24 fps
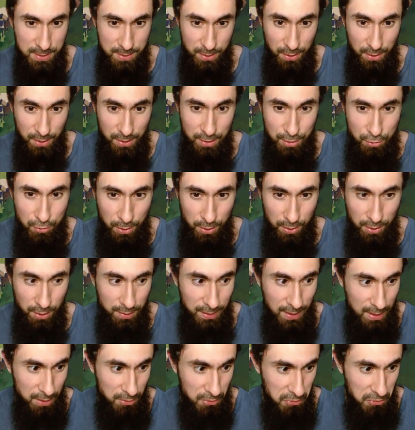are going to trigger
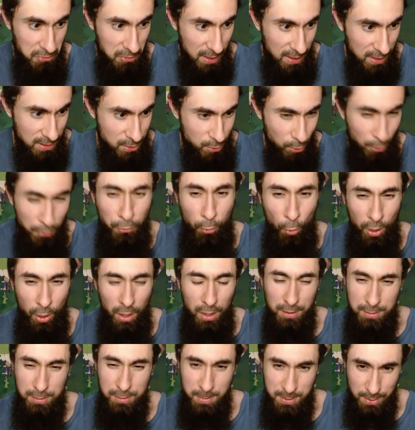that effect, or 4
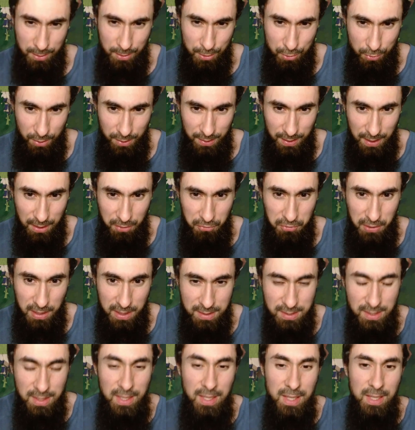ultimates are going to trigger that
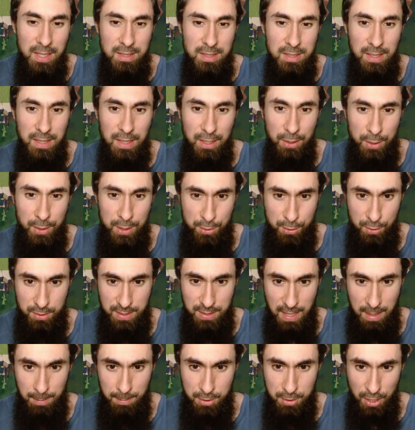effect to increase your
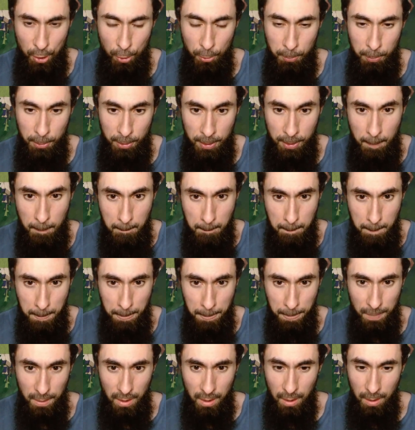damage output.
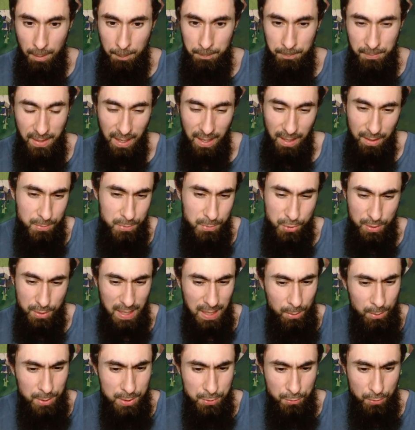Yeah, so
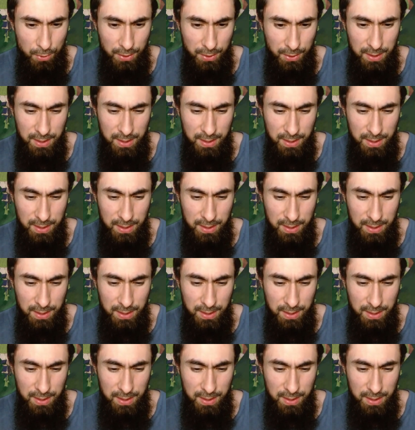that was really